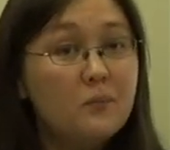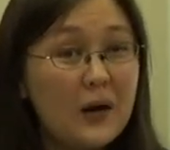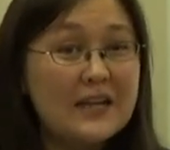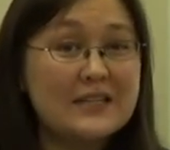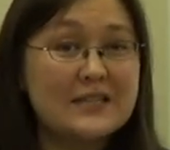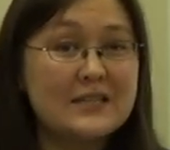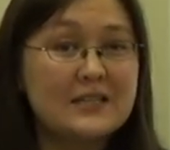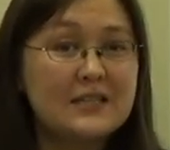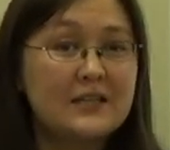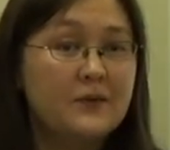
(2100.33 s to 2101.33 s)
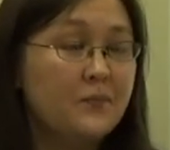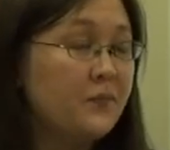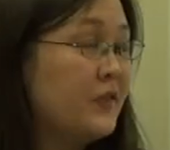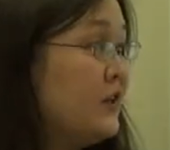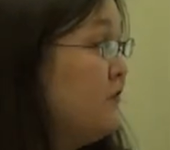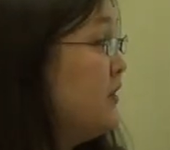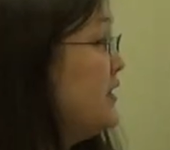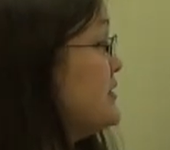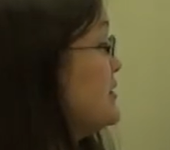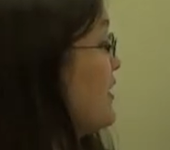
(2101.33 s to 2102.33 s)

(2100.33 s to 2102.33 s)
but if it is